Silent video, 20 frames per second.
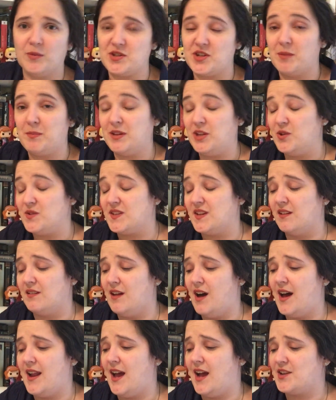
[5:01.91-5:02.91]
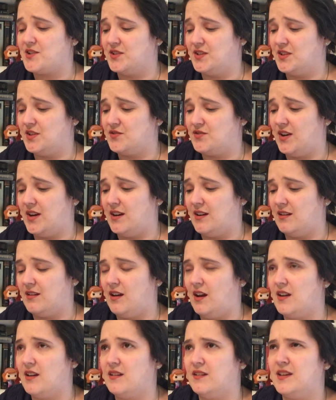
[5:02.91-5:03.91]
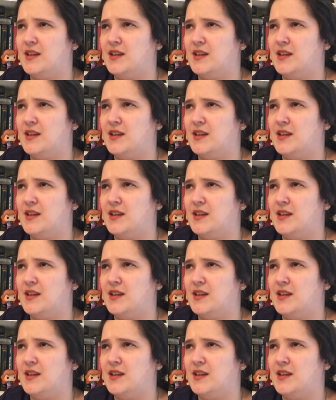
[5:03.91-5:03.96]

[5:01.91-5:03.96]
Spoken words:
which I've been using a lot actually to try to kind